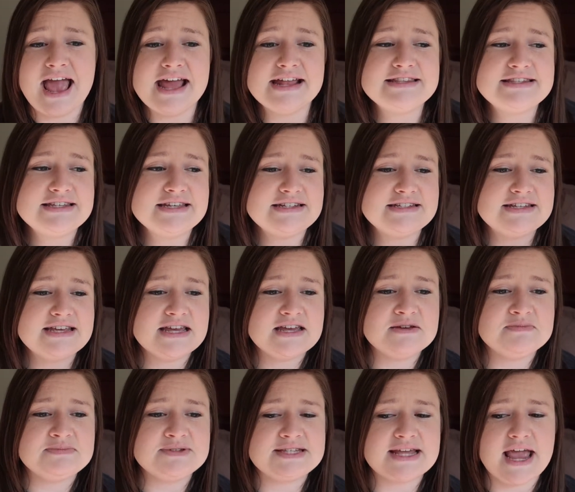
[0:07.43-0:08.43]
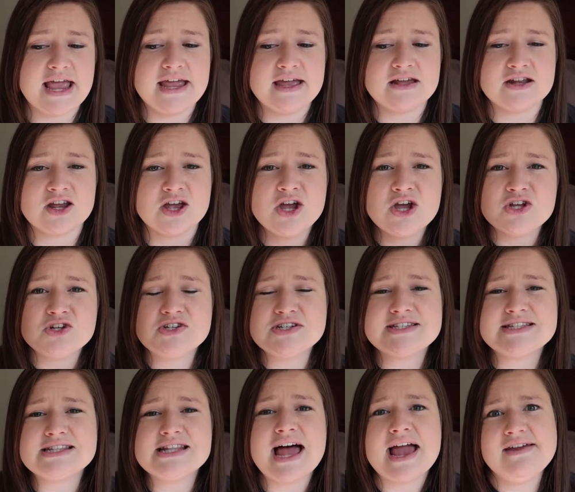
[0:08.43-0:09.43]
Etsy tips and
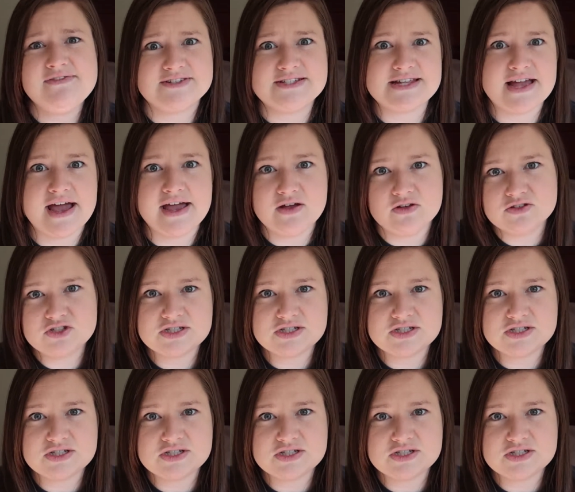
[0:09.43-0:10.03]
just lifestyle,